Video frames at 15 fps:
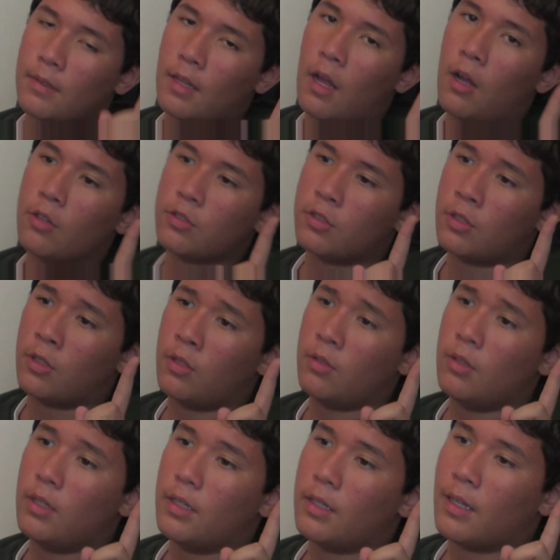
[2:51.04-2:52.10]
also,
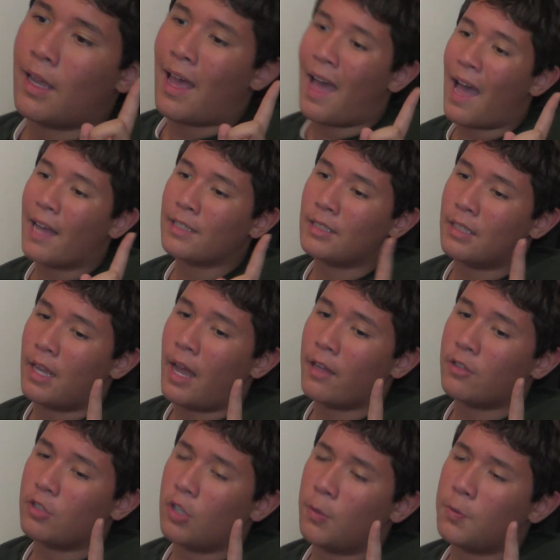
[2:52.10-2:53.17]
as
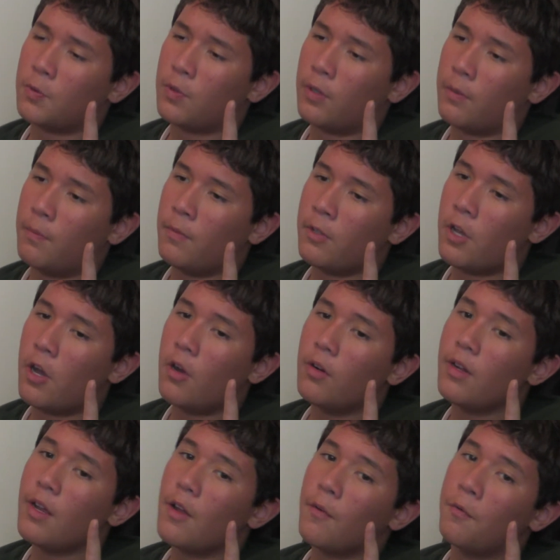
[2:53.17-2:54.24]
isotopes were
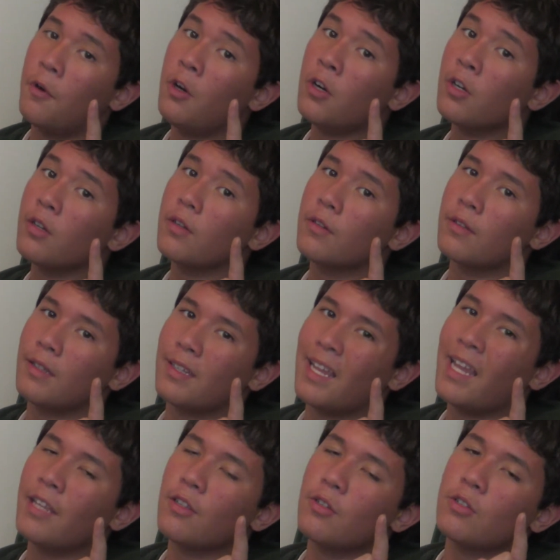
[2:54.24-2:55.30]
known,
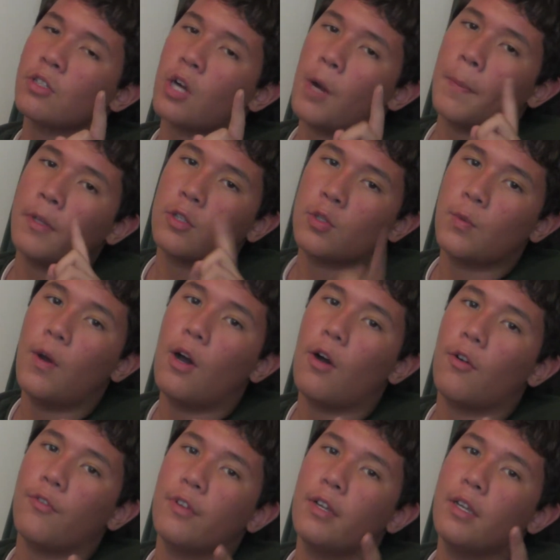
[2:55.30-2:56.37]
they use
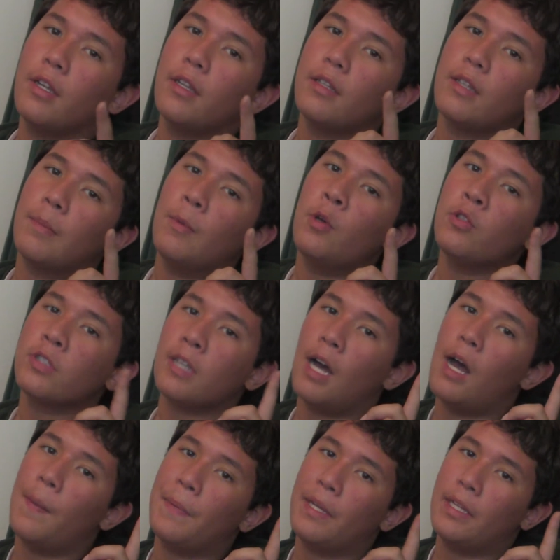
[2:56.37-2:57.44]
carbon-12, the most
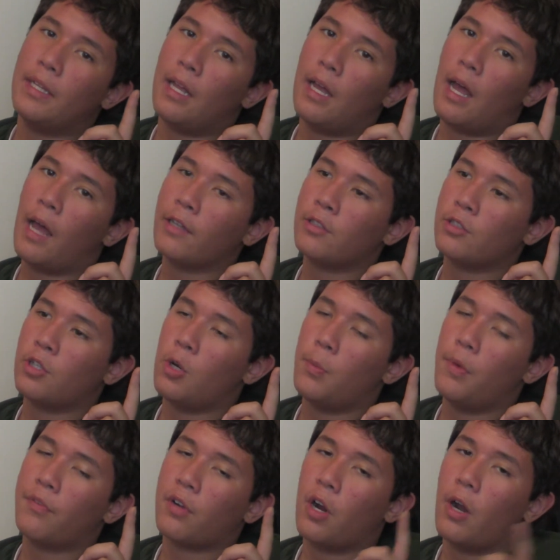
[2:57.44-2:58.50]
common isotope
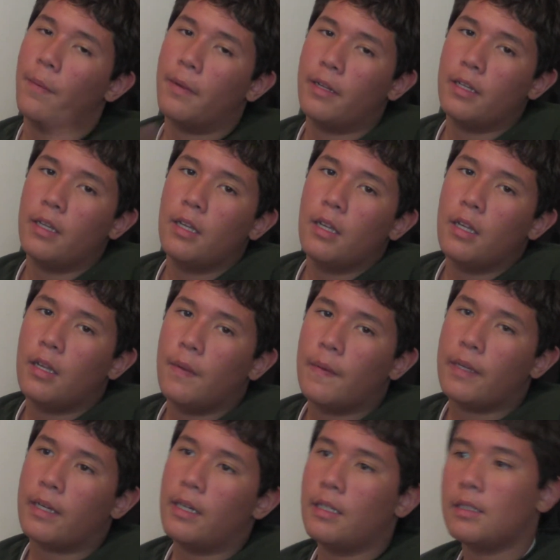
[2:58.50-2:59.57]
of carbon,
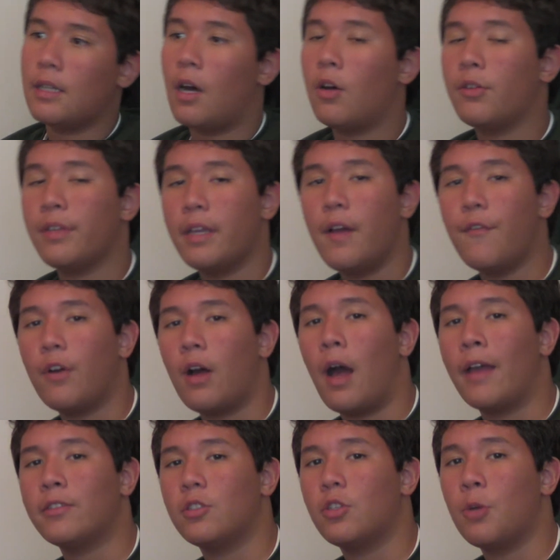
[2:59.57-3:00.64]
because all the other
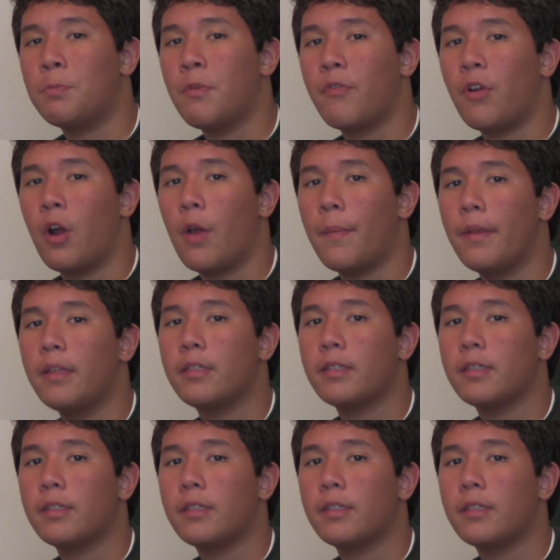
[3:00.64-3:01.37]
isotopes of carbon,